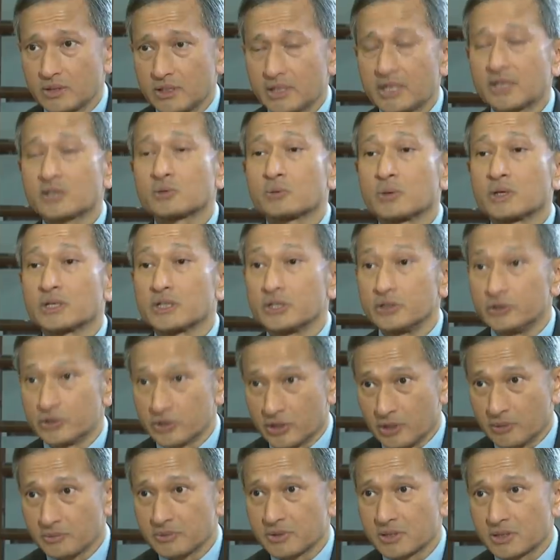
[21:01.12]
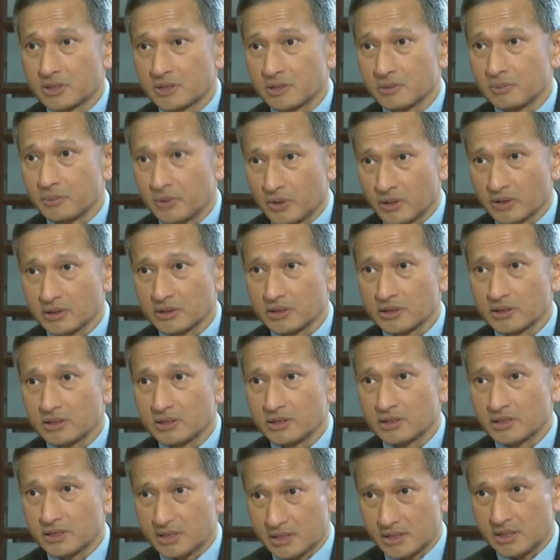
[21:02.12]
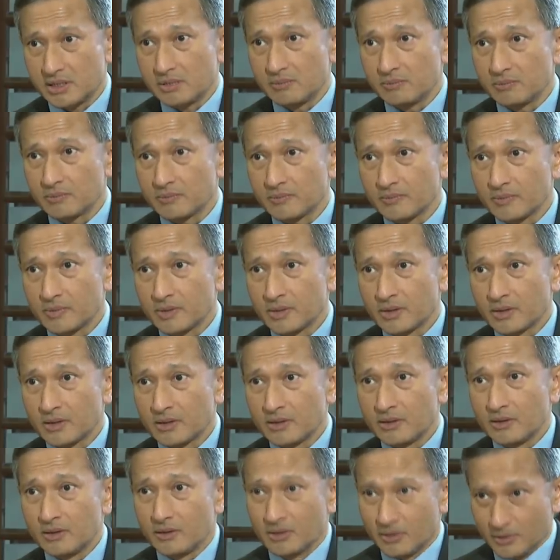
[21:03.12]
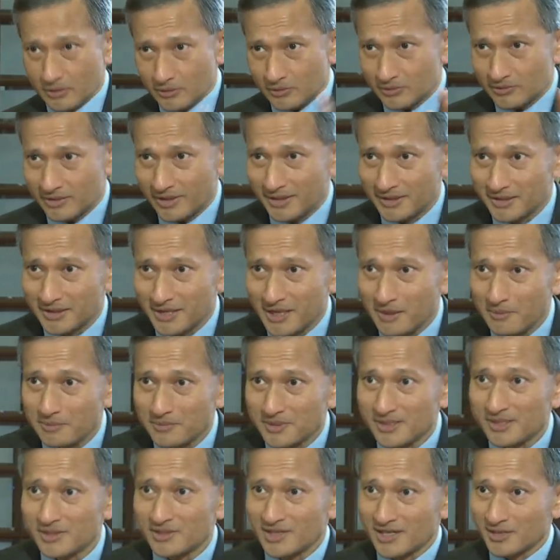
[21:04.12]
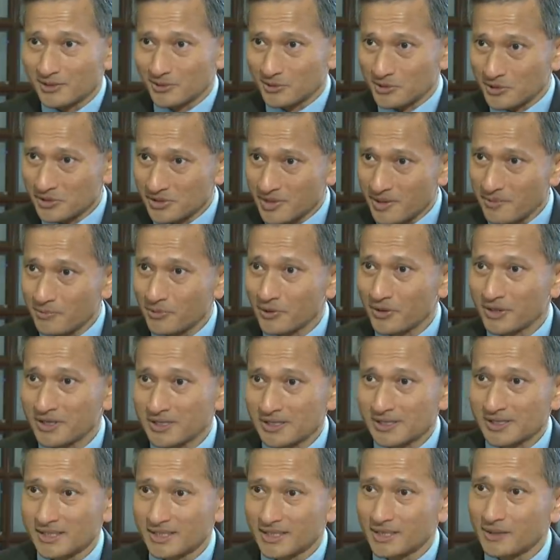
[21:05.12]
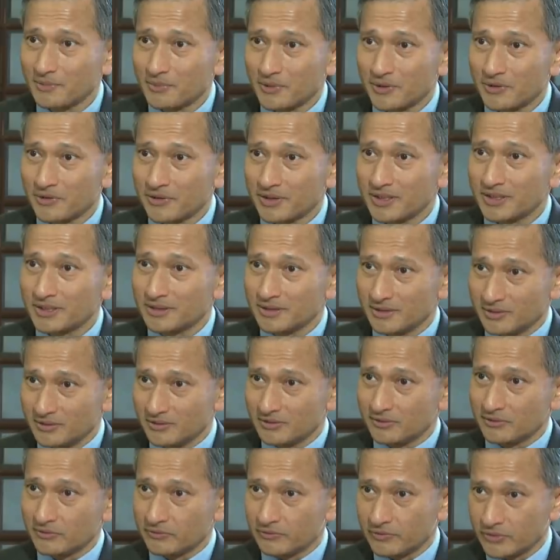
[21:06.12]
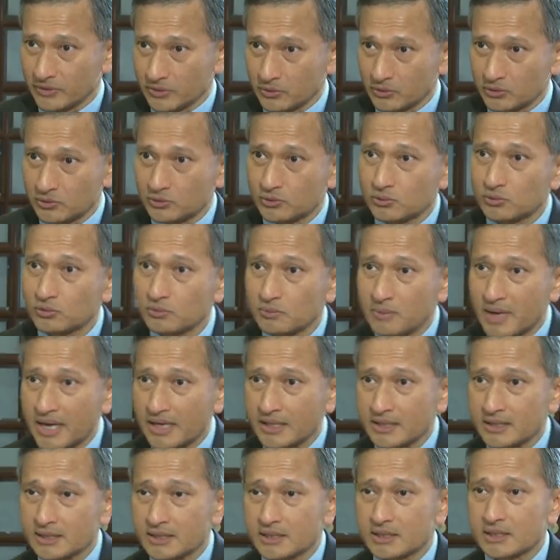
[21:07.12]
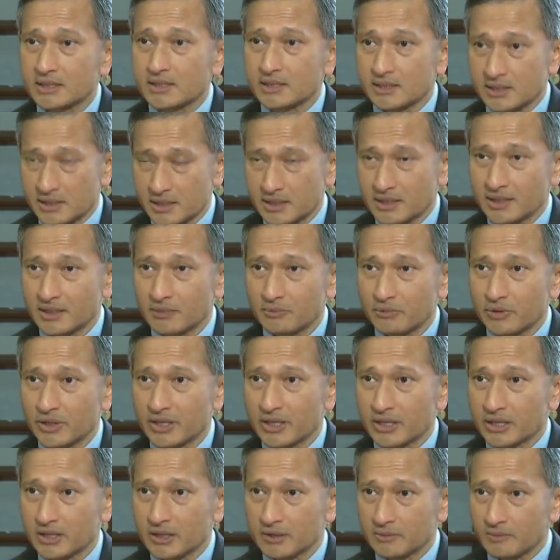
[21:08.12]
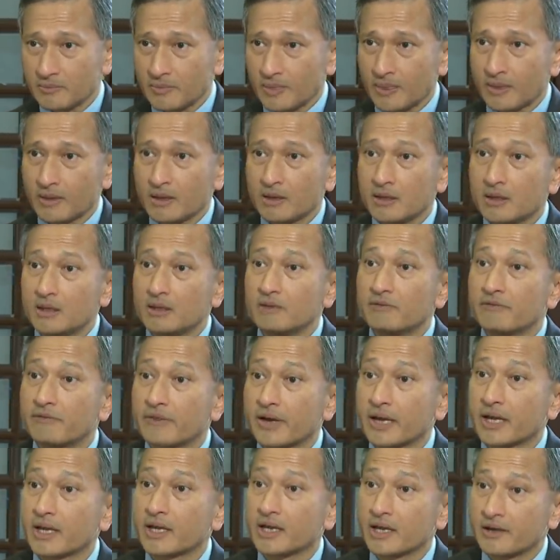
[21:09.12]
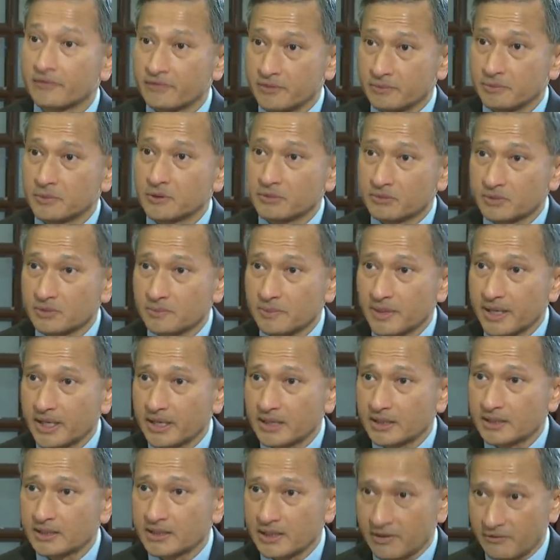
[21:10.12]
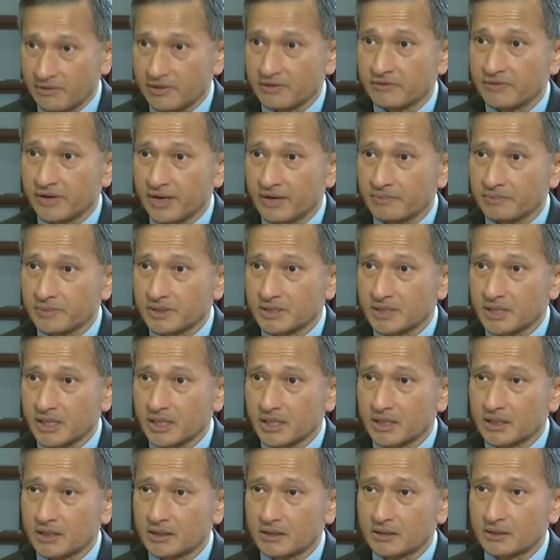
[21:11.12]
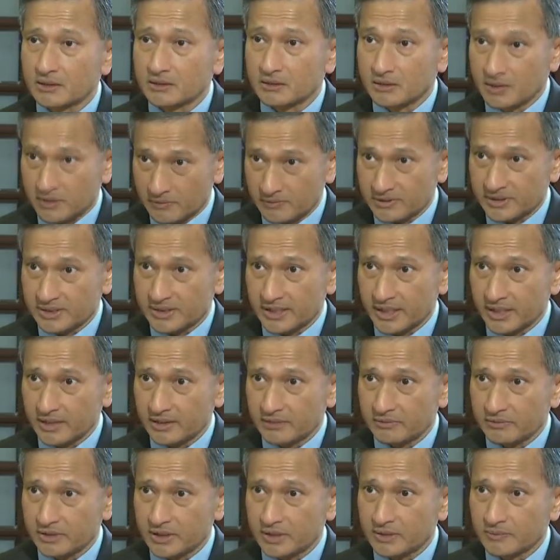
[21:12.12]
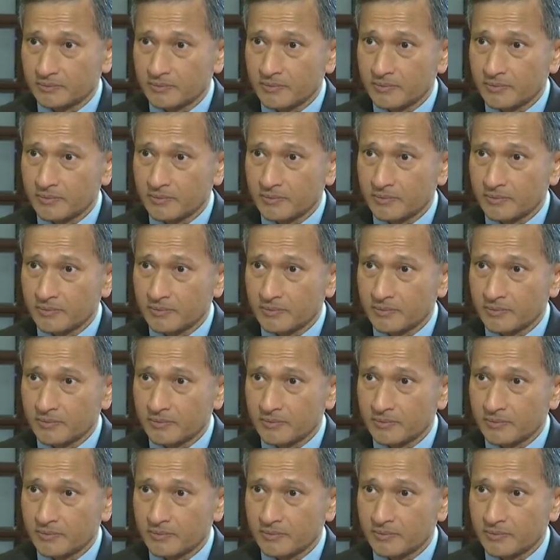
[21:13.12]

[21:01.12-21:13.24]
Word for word: And that's what the jobs support scheme. To tell companies, as long as you're employing a Singaporean, you know, for those two months in Circuit Breaker, in fact, government was paying seventy-five percent of the salary.